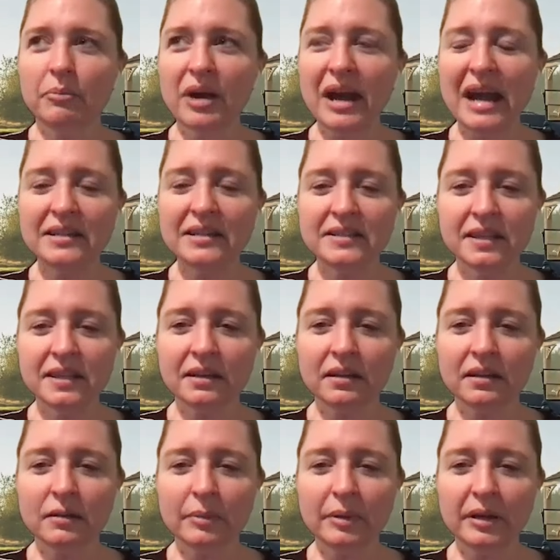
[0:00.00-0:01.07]
of practicing a
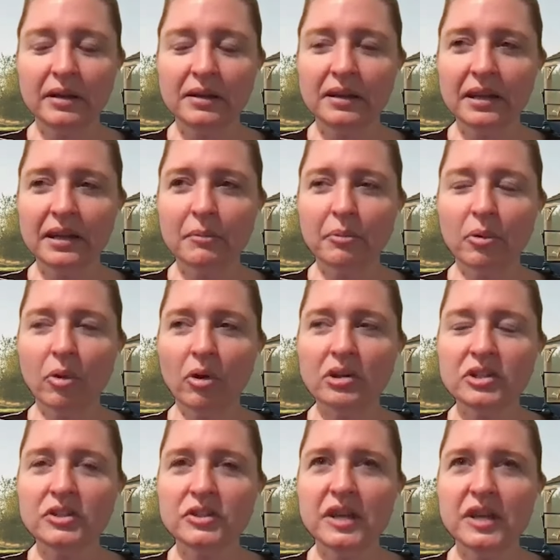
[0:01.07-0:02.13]
little bit on like a
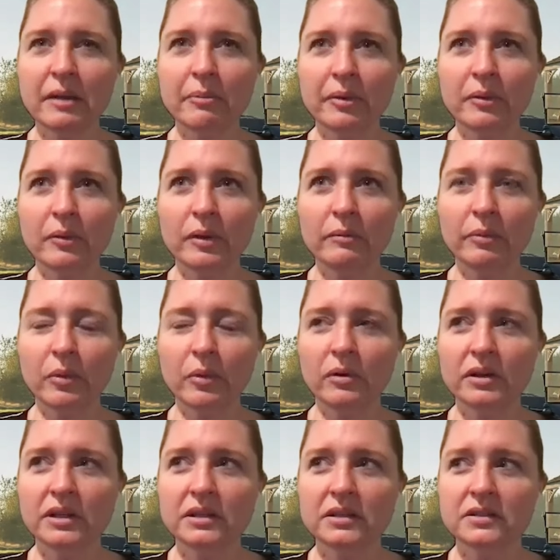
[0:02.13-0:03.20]
porch step at one was oh,
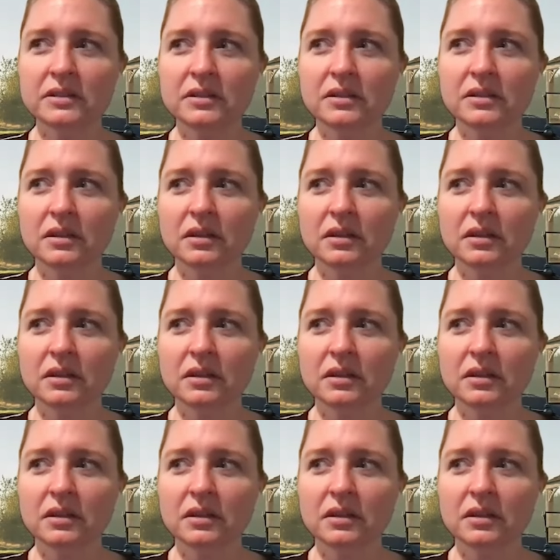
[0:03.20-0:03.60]
point